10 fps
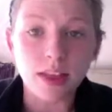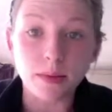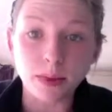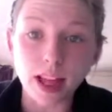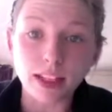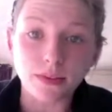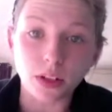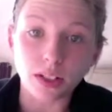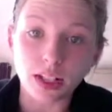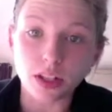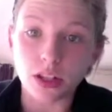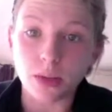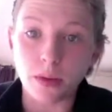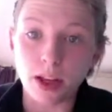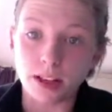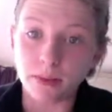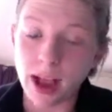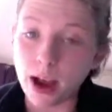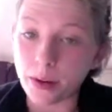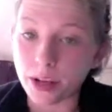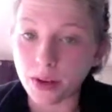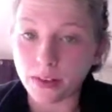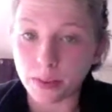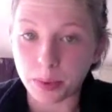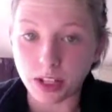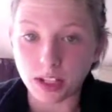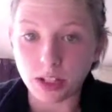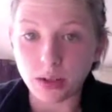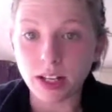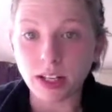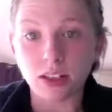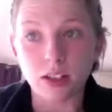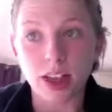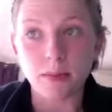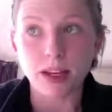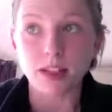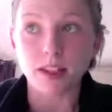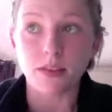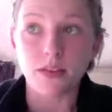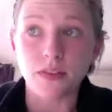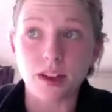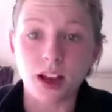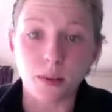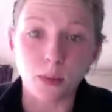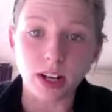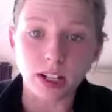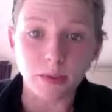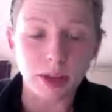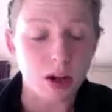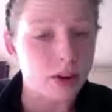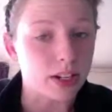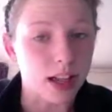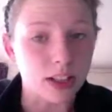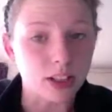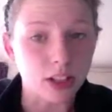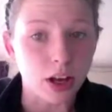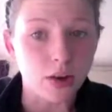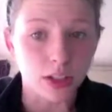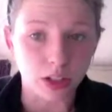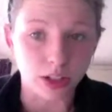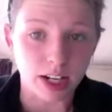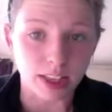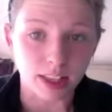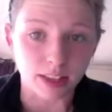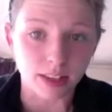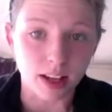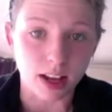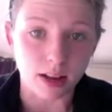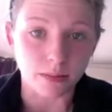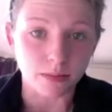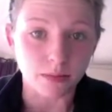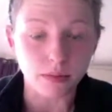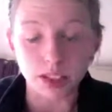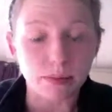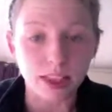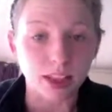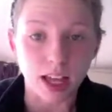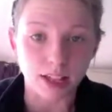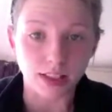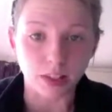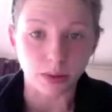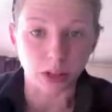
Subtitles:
The less voltage, the less power you have to put into it, so that means the wind can be going a lot slower to create this, to make the light still